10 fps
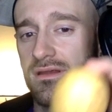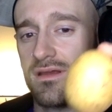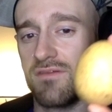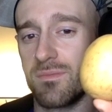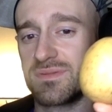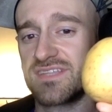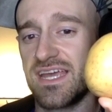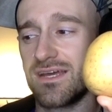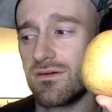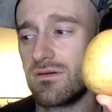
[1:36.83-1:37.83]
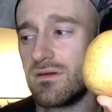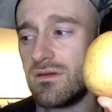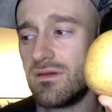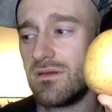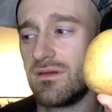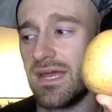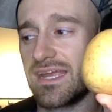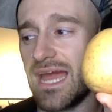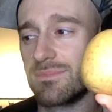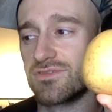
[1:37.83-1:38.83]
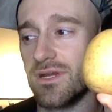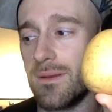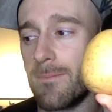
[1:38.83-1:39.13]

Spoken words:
of a potato and capture it.